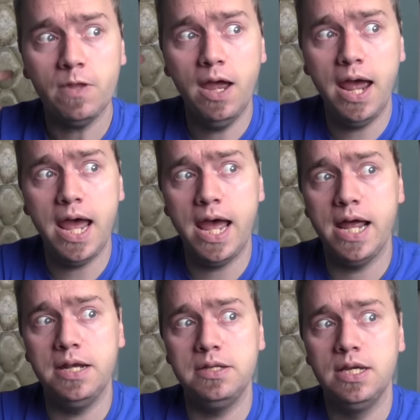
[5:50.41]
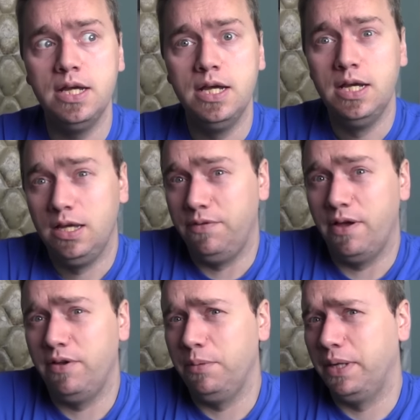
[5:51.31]
And if you
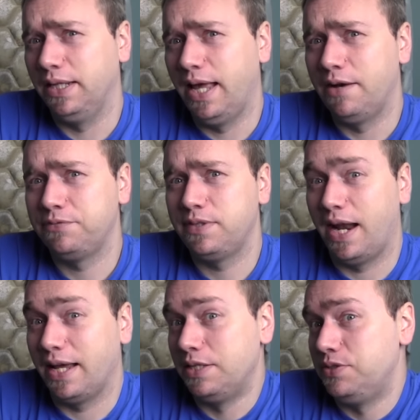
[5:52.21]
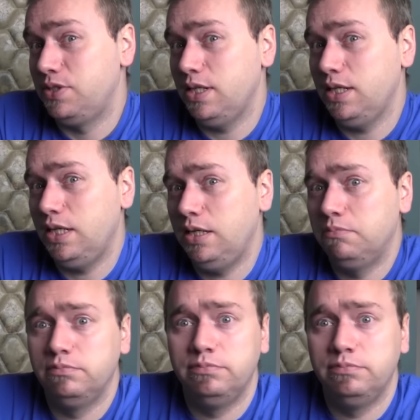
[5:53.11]
have anybody left that I can see,